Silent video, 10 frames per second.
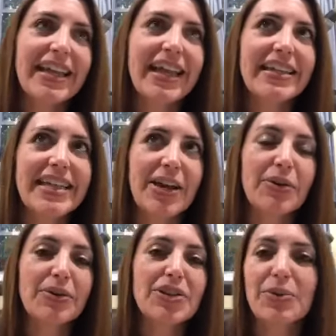
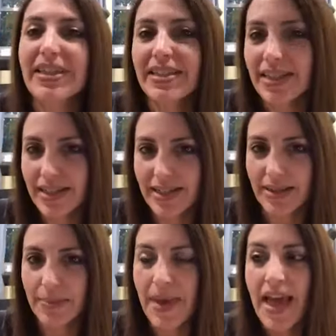down to a
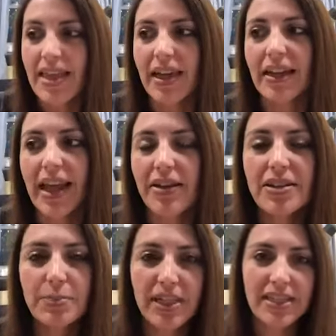system that allows
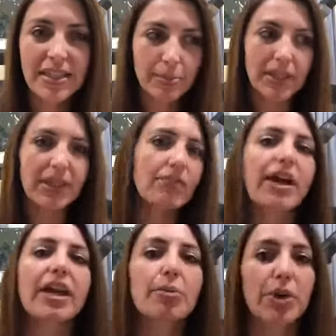me to typically
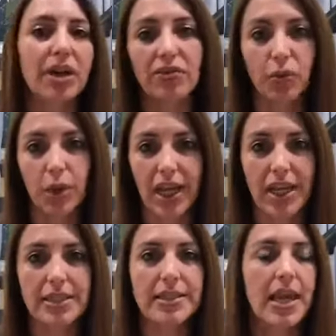write a book in 4
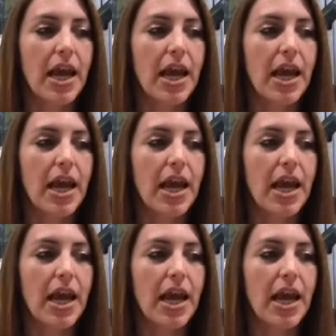days,